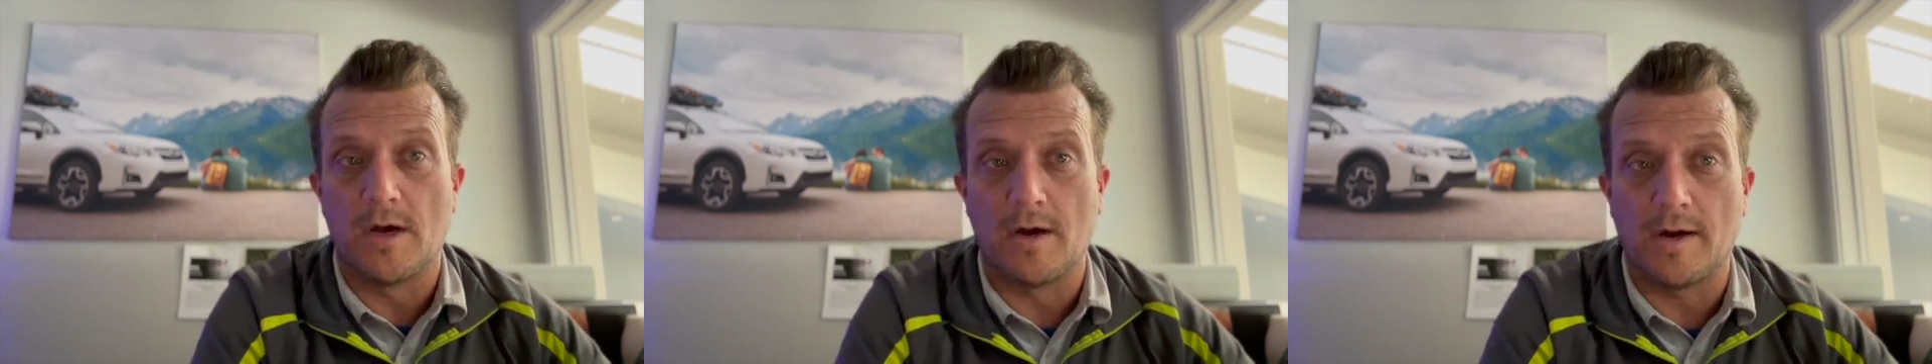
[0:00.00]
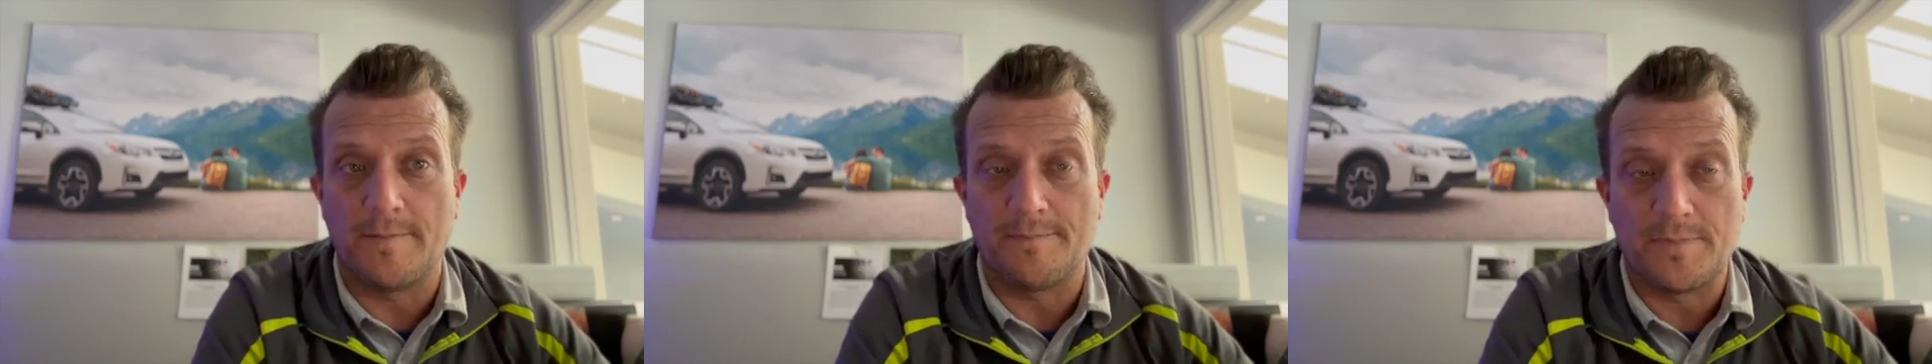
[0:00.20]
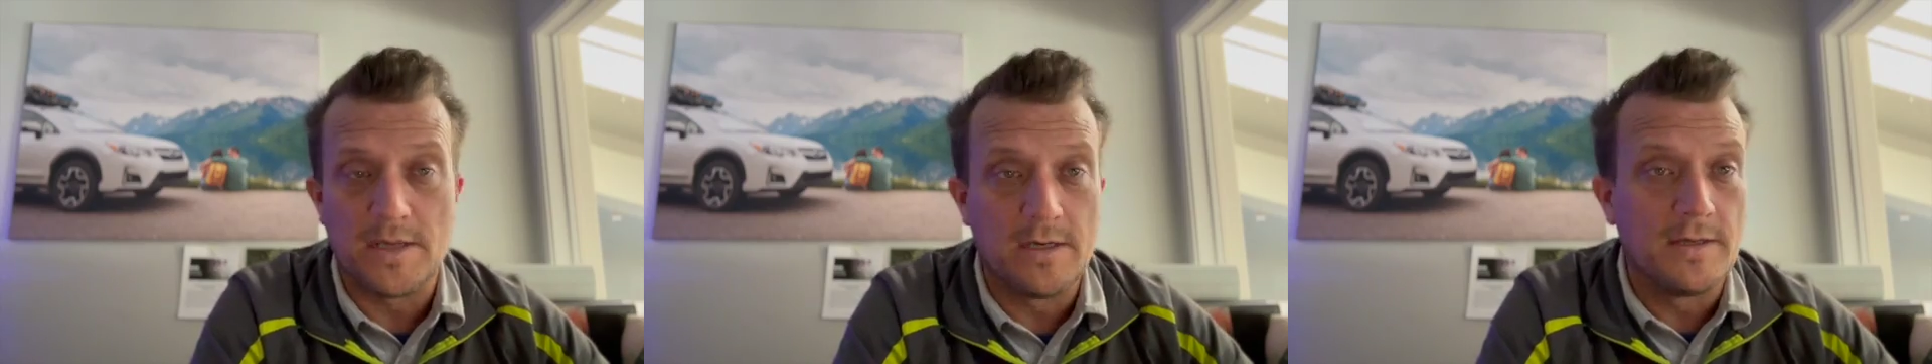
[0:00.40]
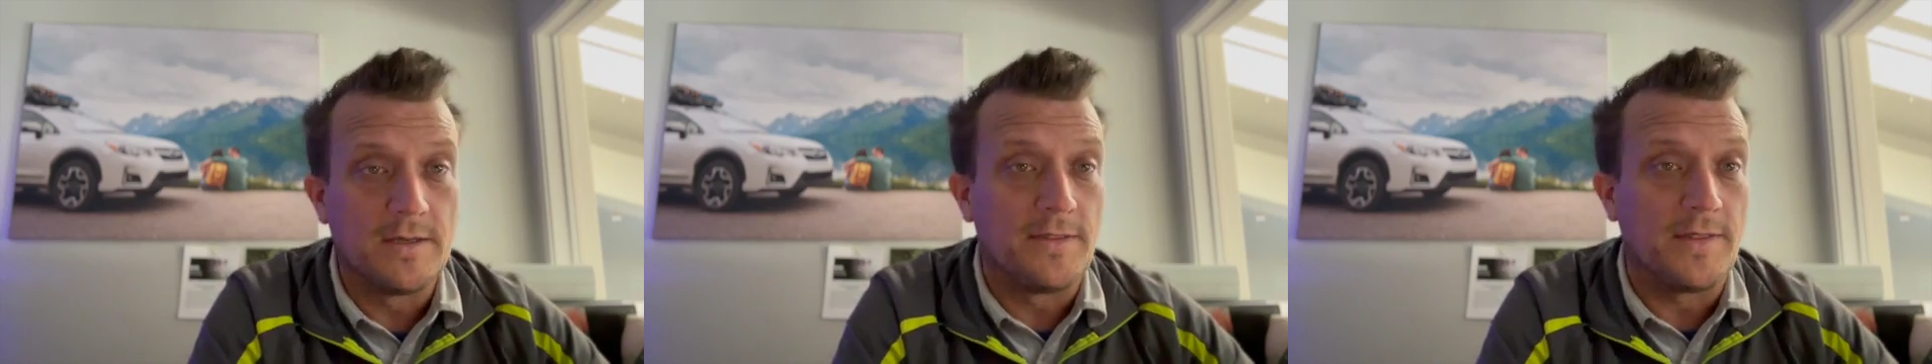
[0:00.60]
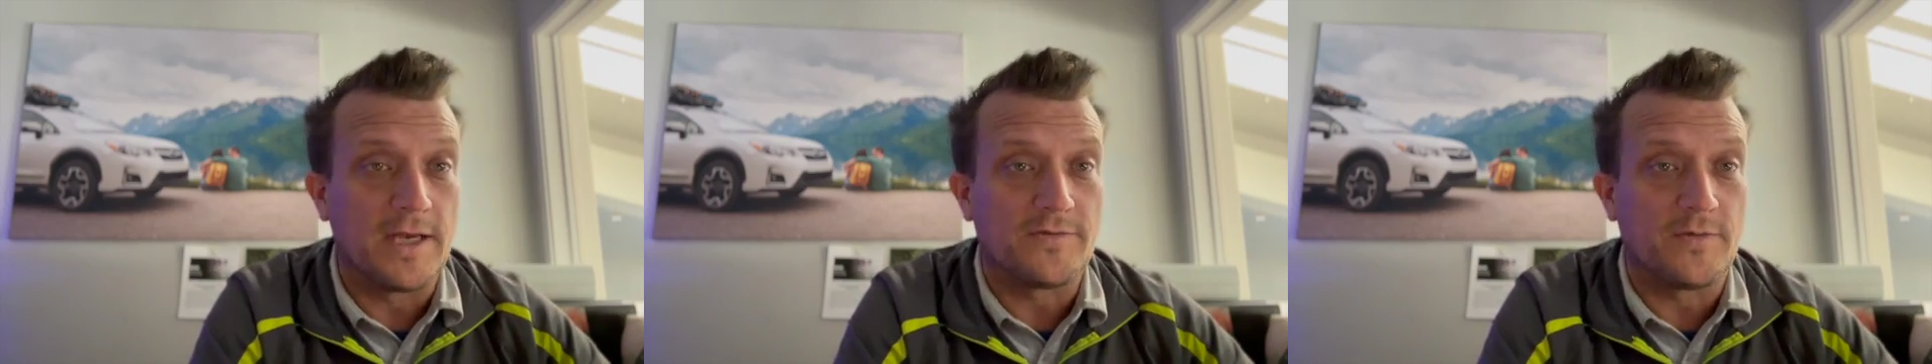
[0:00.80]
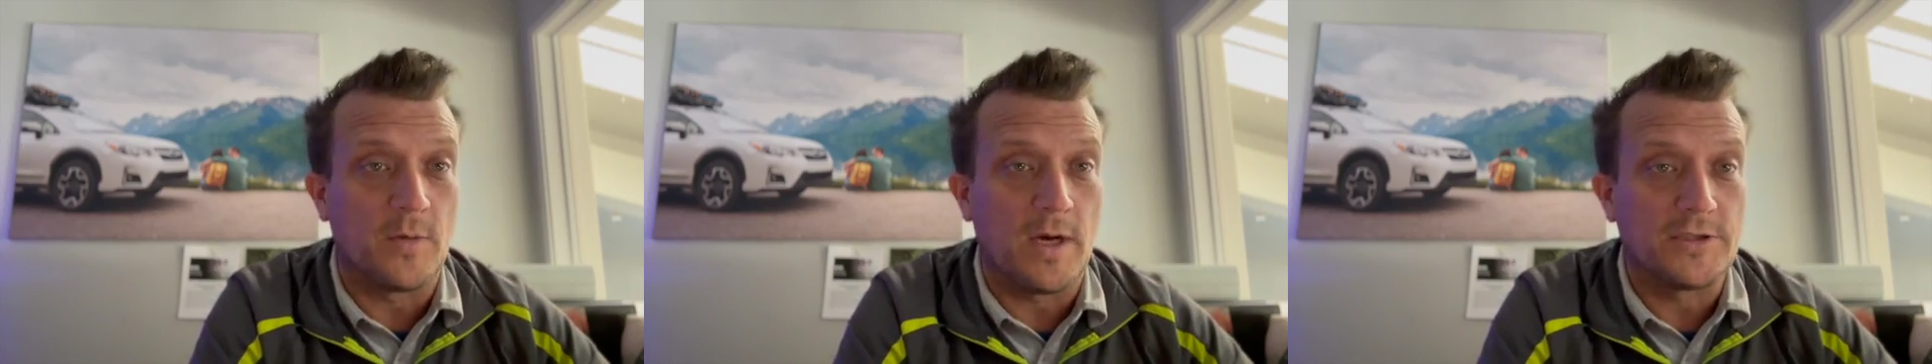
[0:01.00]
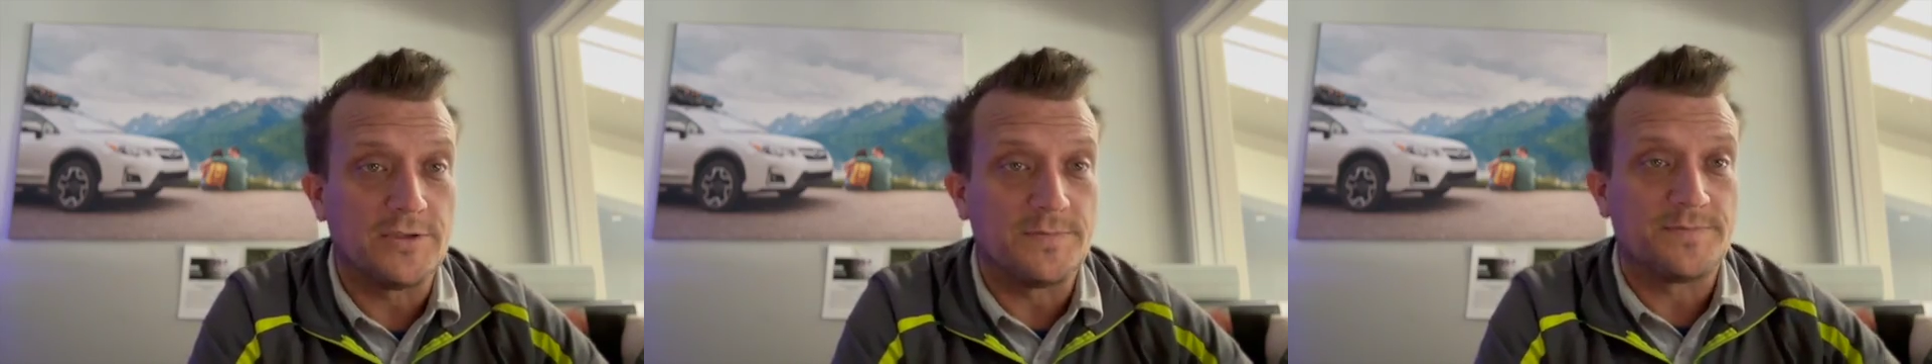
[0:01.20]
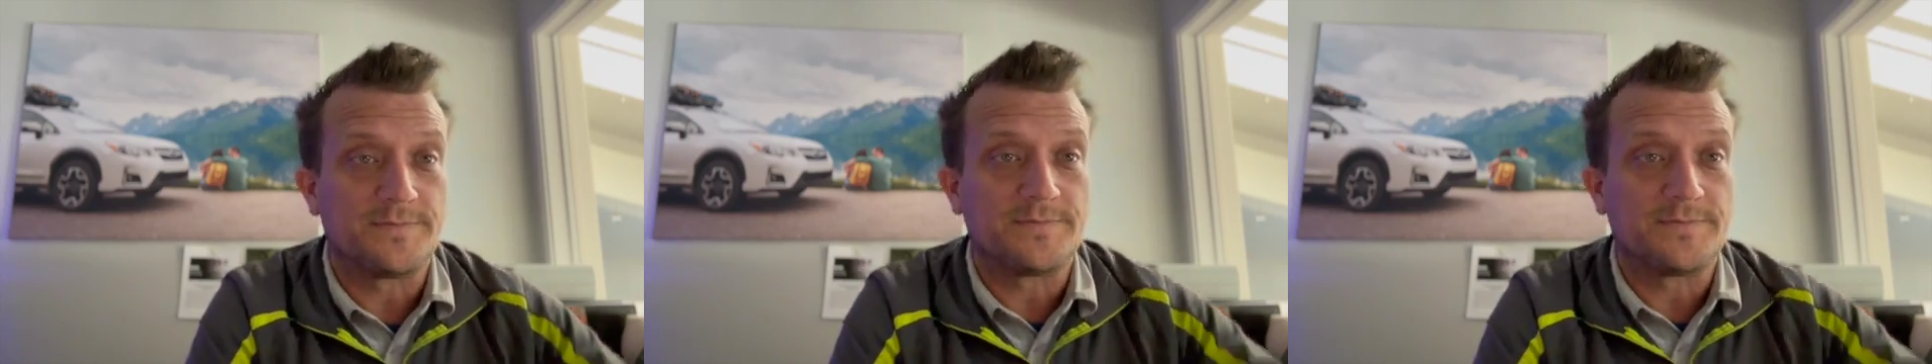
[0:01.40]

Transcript: All right, thanks for watching.